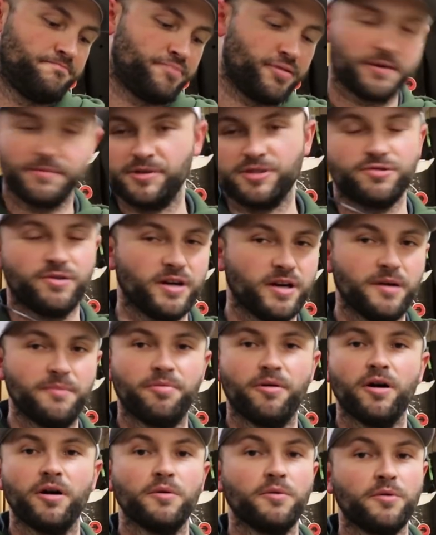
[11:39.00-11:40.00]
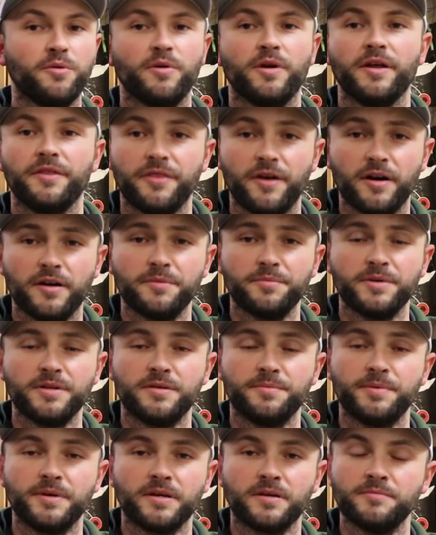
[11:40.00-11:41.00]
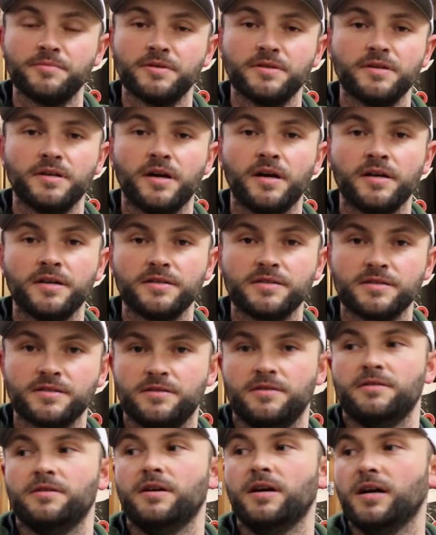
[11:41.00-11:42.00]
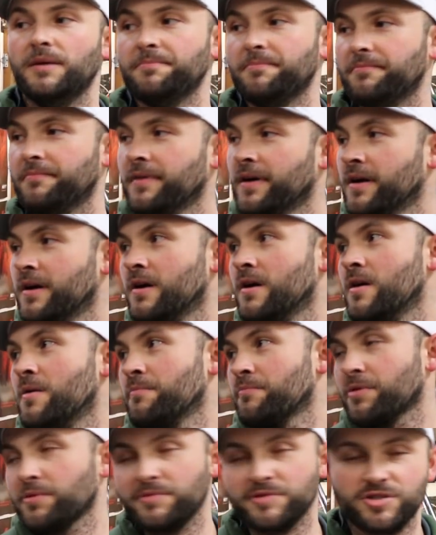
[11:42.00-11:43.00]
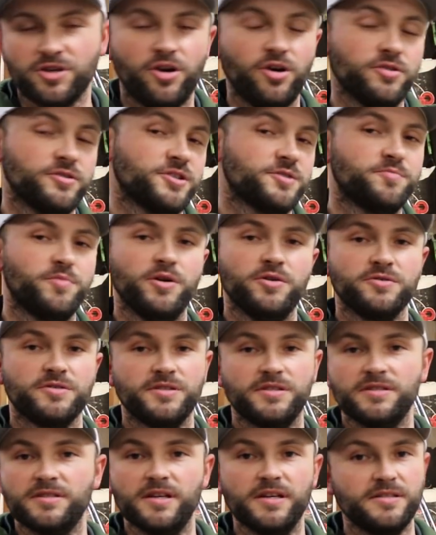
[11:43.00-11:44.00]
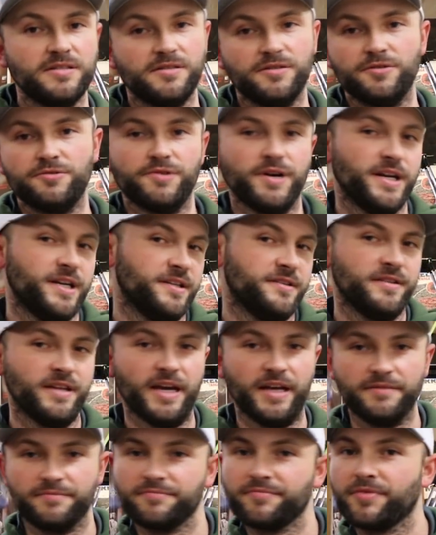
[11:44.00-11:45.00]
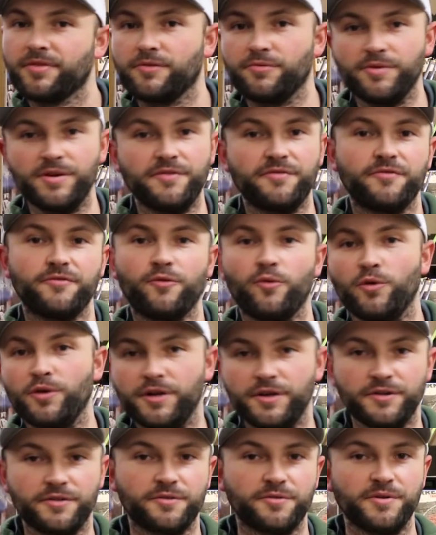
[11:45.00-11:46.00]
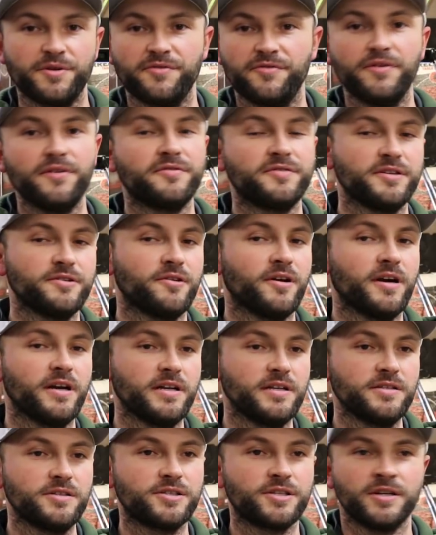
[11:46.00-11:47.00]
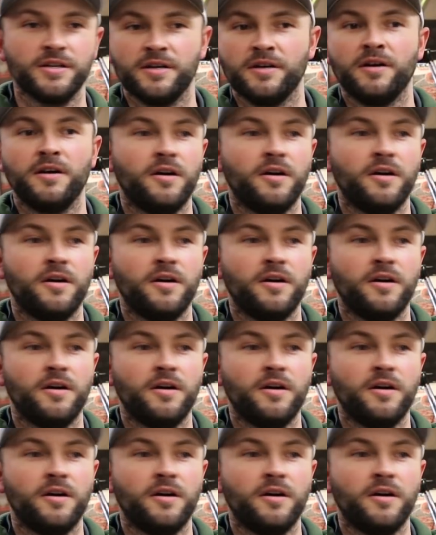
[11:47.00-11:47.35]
Pretty much right on par with what I thought it'd be, to be completely honest. Pretty much all these bows these days that are rated in that 340 to 350 range